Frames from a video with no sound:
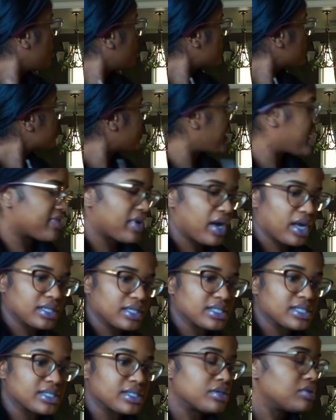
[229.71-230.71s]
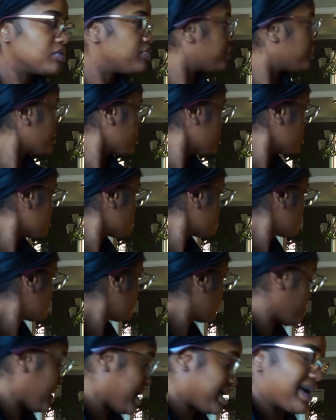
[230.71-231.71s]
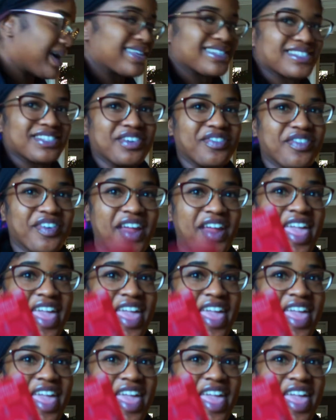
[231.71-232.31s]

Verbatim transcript: I should have gotten the silver. Well, I got silver.